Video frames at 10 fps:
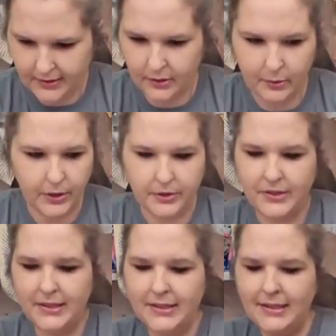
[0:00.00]
So we're
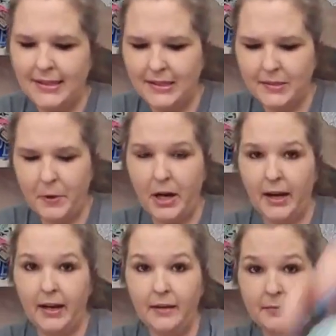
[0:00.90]
using sea
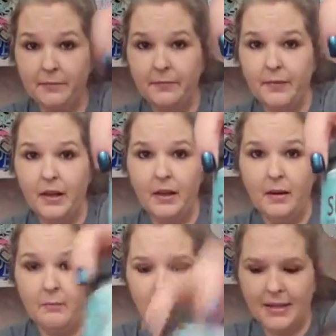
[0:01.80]
spray
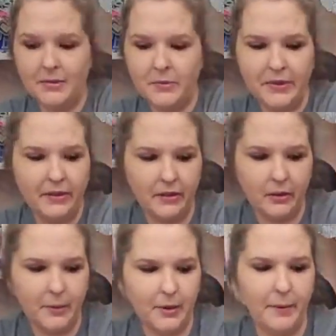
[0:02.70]
mixed with a
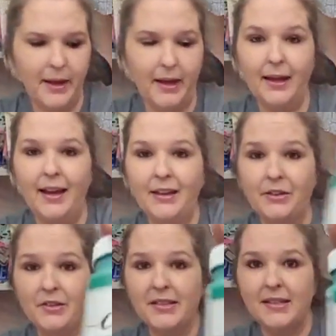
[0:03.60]
little bit of paint. I
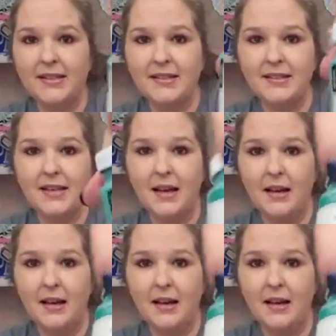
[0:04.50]
use this